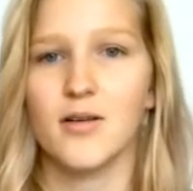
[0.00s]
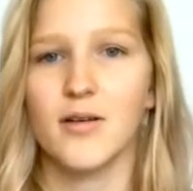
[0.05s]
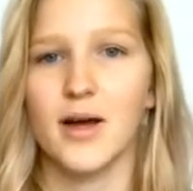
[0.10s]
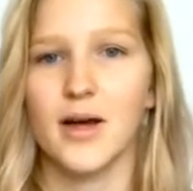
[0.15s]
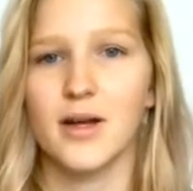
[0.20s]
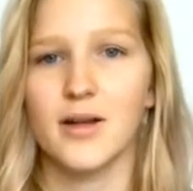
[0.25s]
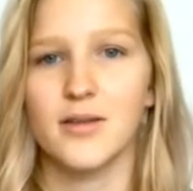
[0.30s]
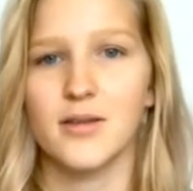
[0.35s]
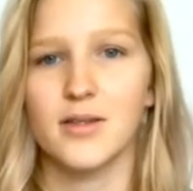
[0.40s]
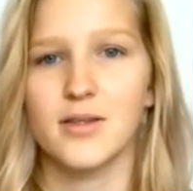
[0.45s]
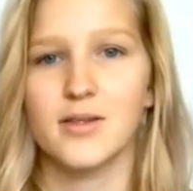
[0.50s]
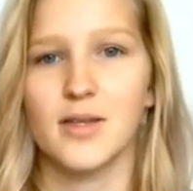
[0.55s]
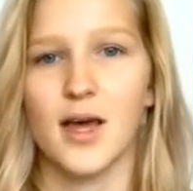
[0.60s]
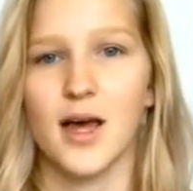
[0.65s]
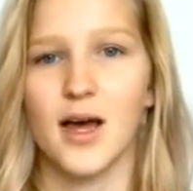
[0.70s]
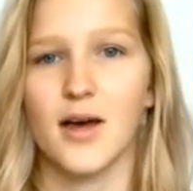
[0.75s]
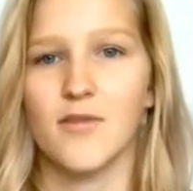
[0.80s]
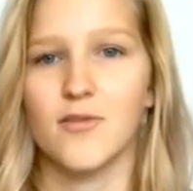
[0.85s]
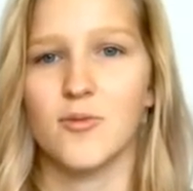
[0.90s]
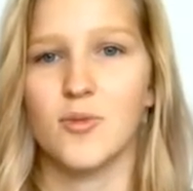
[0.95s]
I'd at least
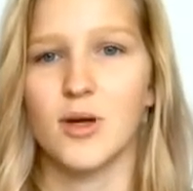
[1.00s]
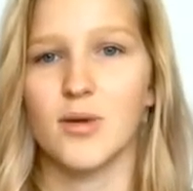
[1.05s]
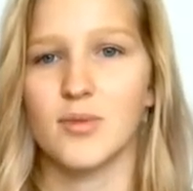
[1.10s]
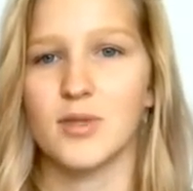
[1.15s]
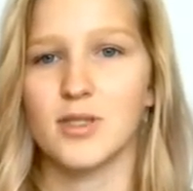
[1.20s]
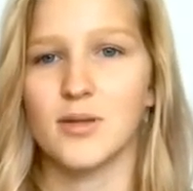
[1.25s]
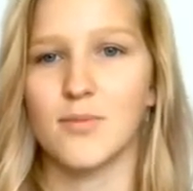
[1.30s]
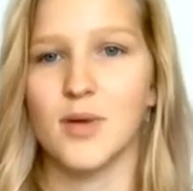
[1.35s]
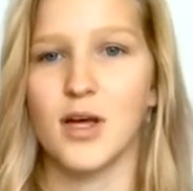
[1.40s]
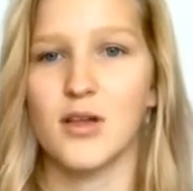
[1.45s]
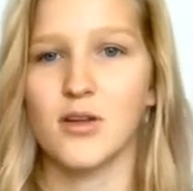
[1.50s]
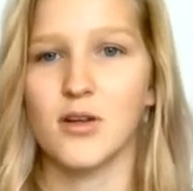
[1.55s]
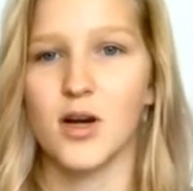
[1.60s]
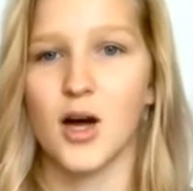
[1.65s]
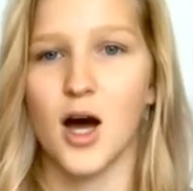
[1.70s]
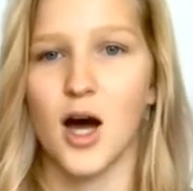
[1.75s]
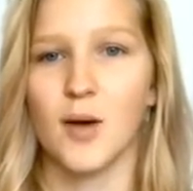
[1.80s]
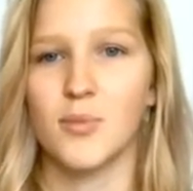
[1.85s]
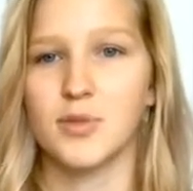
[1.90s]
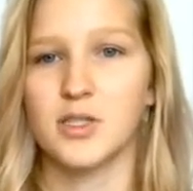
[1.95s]
have maybe some other
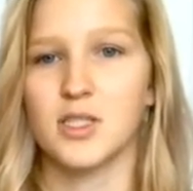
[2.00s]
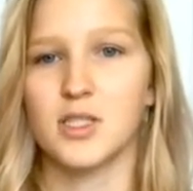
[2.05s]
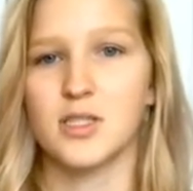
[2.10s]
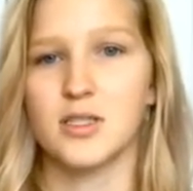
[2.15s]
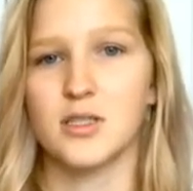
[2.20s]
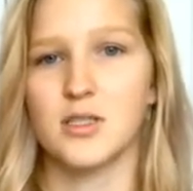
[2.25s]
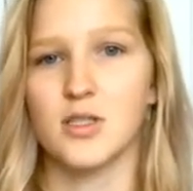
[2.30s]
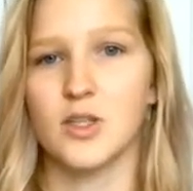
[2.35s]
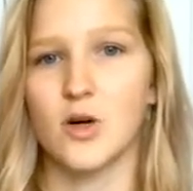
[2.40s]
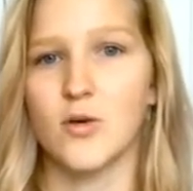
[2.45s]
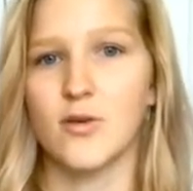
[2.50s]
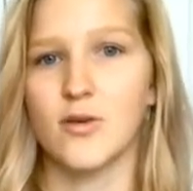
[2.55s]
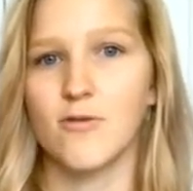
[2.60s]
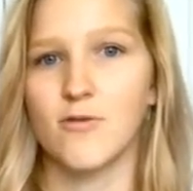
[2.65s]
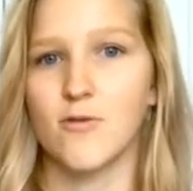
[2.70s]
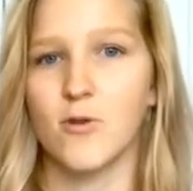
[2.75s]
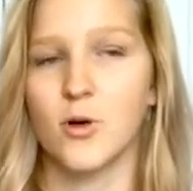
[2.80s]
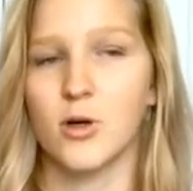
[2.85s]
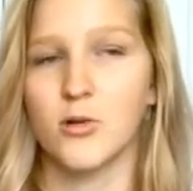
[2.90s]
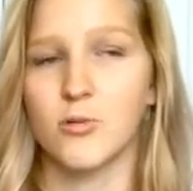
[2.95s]
options going
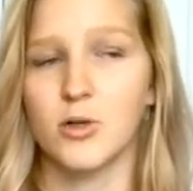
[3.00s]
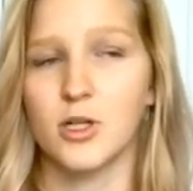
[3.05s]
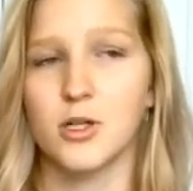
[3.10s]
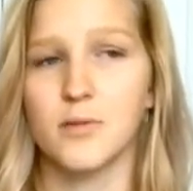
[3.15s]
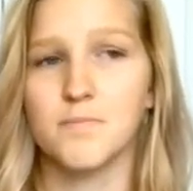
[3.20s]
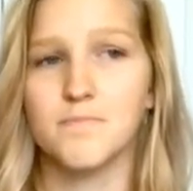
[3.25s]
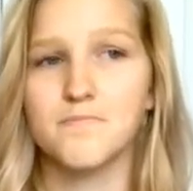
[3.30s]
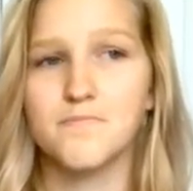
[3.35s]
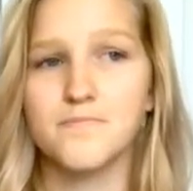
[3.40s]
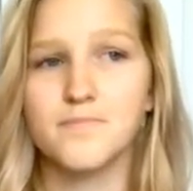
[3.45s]
forward.